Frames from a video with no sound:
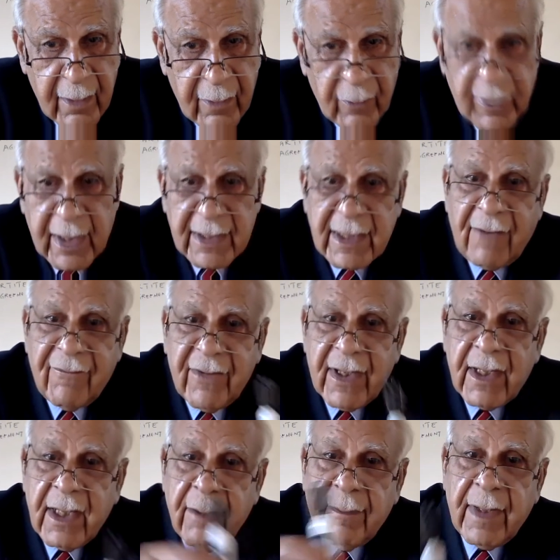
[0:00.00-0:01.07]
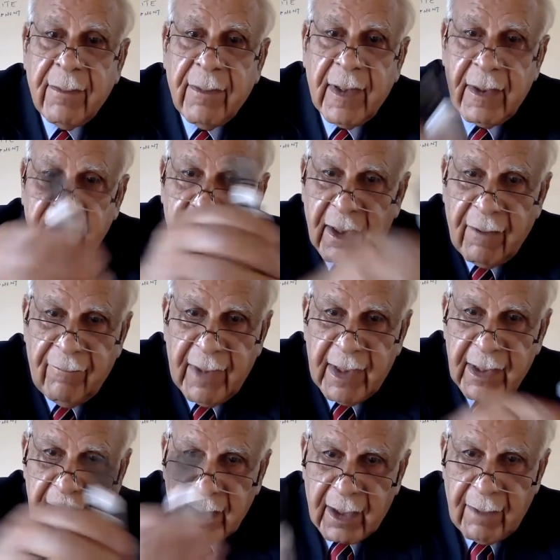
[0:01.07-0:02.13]
When I say every agreement with the
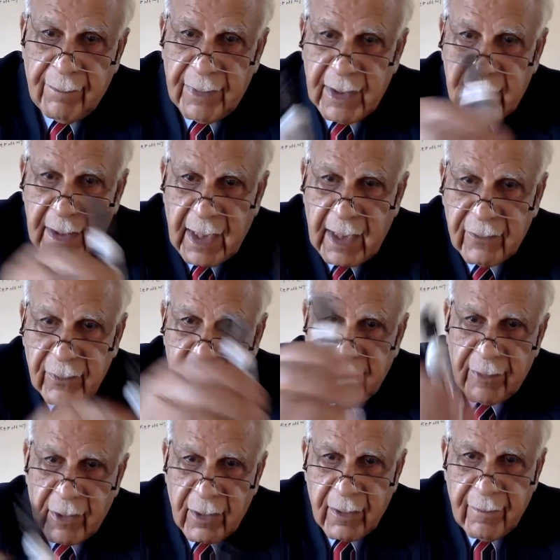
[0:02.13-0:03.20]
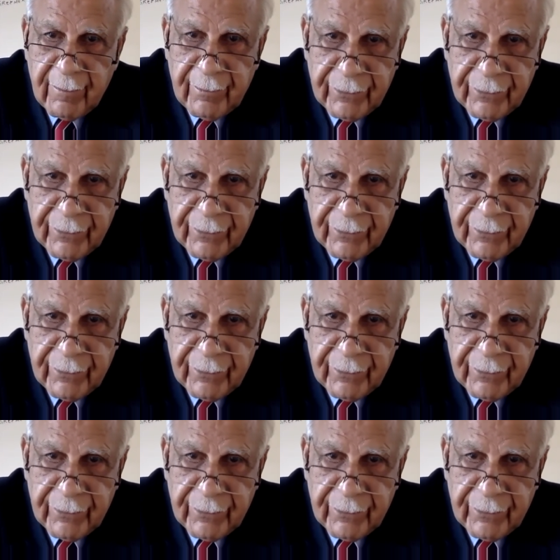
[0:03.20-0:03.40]
government and the company, that's what I'm talking about.